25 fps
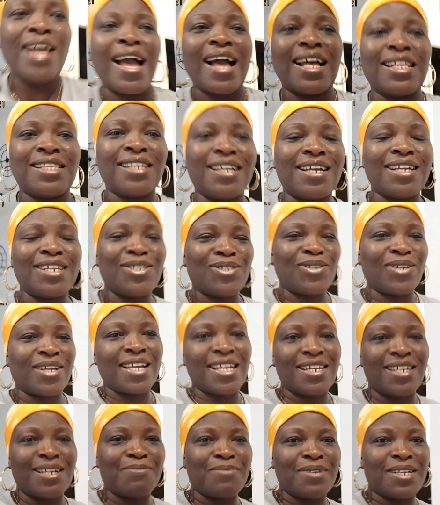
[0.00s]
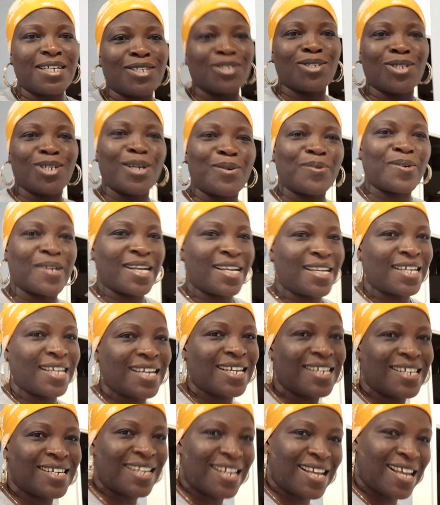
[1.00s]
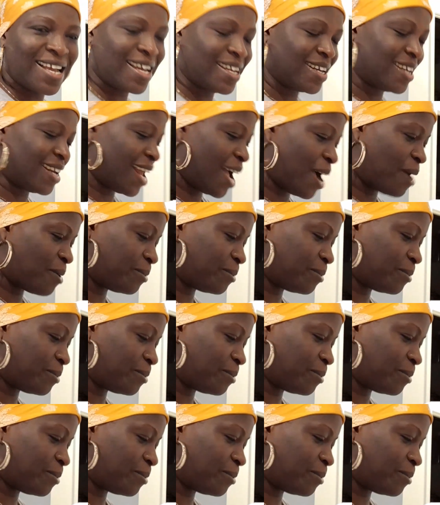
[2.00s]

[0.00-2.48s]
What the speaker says: I think I need to get them ready so that we can get in the car now.